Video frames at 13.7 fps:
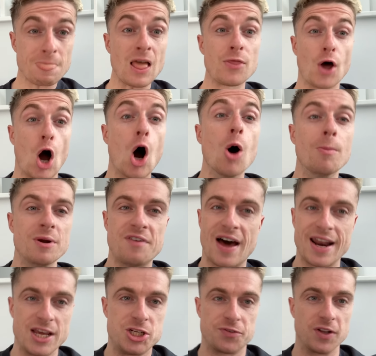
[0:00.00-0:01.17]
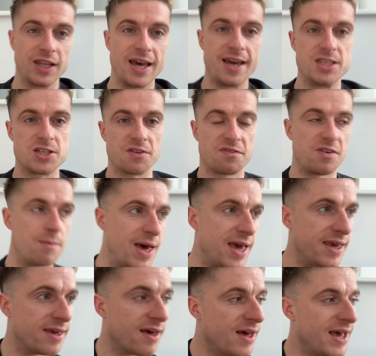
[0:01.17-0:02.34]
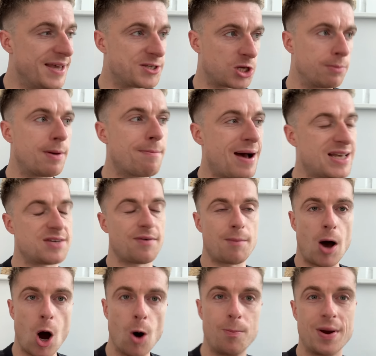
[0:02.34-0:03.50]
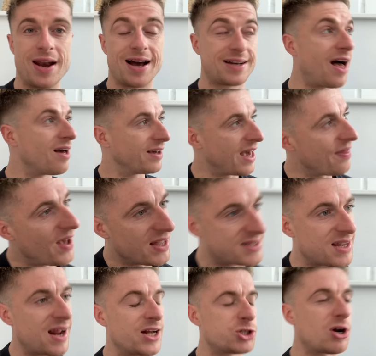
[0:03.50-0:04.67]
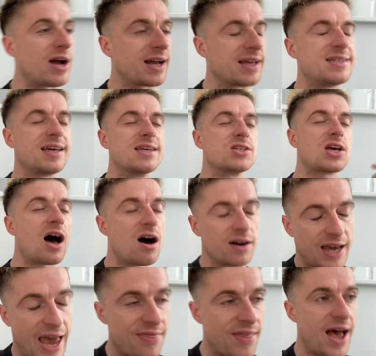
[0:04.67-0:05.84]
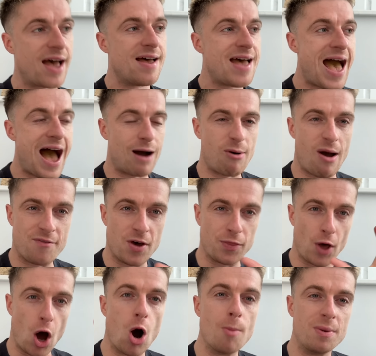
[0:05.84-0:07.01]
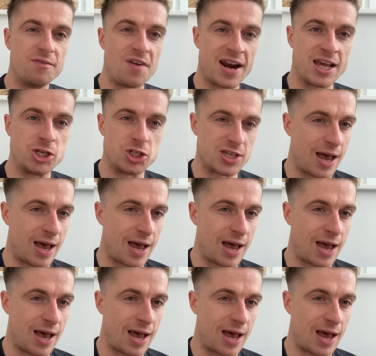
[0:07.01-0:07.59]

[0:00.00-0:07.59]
the home advantage for Leeds, for me, is going to be massive. I'm hoping, I can't get there tonight, I try to get tickets, can't get there. However, the home advantage is